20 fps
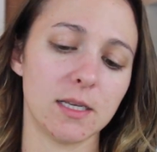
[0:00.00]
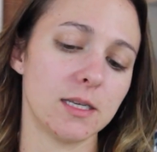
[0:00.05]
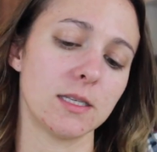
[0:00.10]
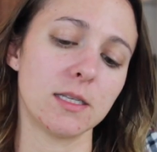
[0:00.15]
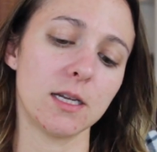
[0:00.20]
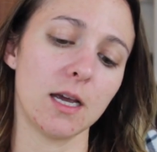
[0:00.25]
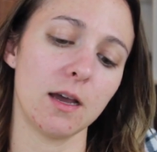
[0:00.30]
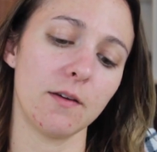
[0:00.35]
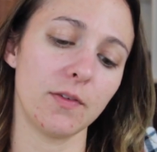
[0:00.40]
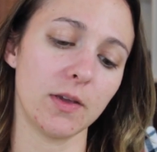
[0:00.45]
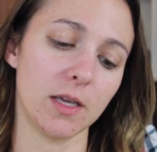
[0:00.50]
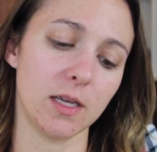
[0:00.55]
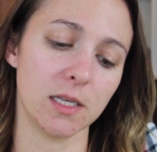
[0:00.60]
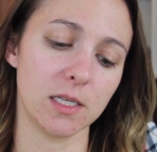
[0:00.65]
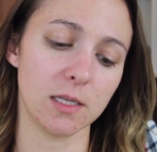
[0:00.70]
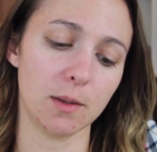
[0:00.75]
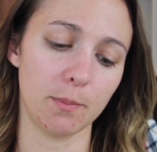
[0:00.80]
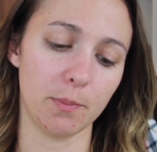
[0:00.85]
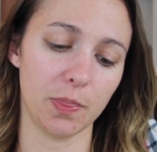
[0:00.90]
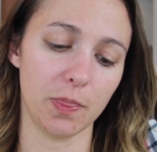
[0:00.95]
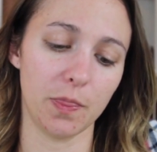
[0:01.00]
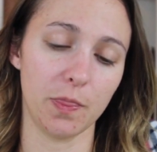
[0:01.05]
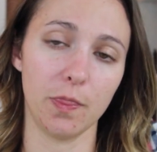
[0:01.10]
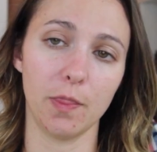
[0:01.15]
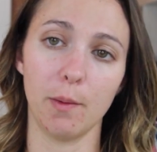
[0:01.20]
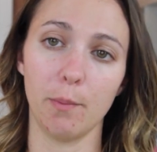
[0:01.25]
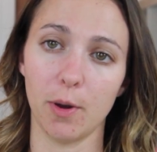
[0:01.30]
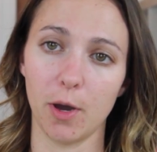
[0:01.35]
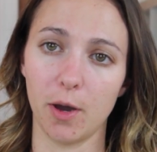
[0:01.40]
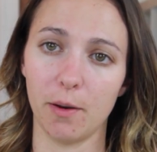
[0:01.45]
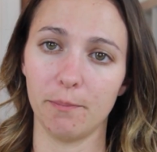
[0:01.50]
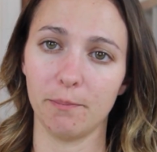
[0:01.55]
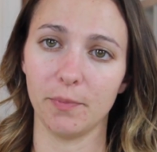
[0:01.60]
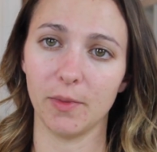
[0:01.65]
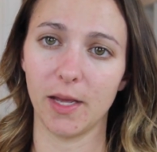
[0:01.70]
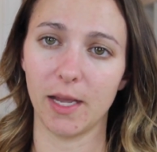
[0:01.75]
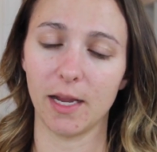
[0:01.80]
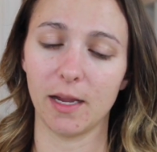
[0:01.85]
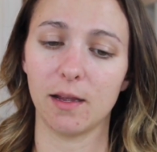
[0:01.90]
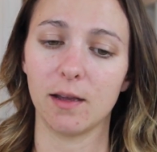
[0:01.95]
This stuff is the
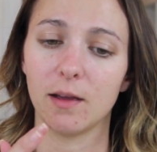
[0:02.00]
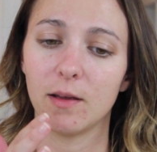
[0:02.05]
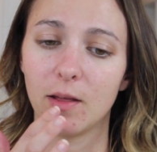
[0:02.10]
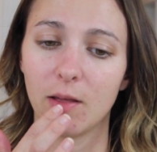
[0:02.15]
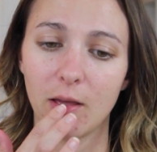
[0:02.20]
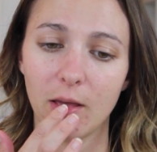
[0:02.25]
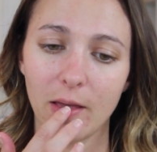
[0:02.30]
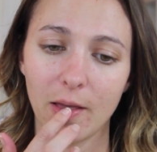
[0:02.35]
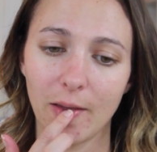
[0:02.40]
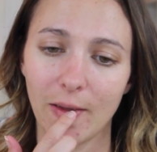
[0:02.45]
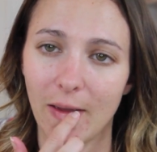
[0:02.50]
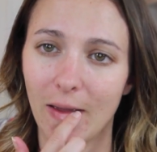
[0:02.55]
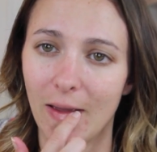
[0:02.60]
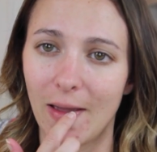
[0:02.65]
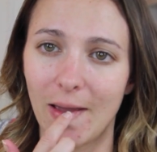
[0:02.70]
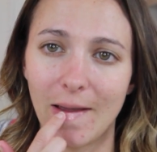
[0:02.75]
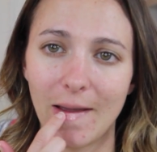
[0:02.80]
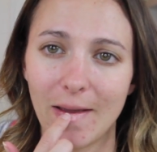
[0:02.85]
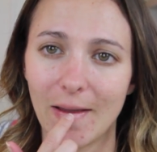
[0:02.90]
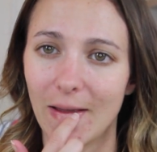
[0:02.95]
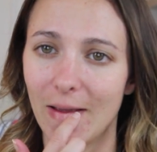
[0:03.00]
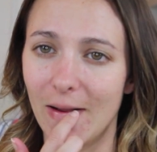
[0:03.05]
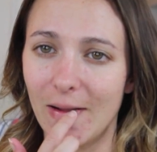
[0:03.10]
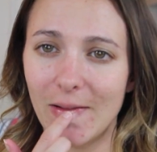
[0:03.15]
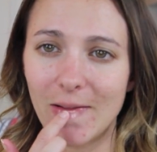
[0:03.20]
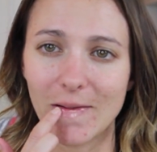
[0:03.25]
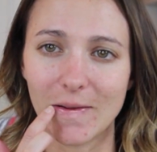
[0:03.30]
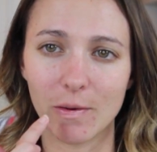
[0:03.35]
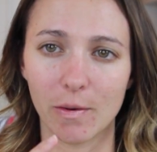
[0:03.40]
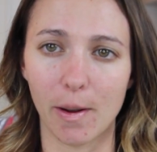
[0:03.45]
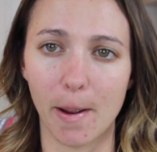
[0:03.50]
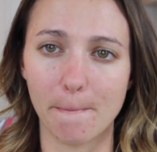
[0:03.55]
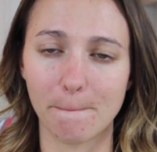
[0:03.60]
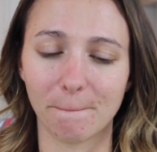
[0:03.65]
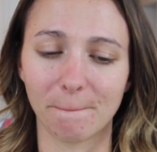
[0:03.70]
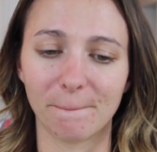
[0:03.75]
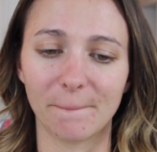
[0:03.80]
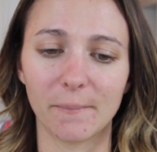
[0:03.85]
bomb. Like, it is so good.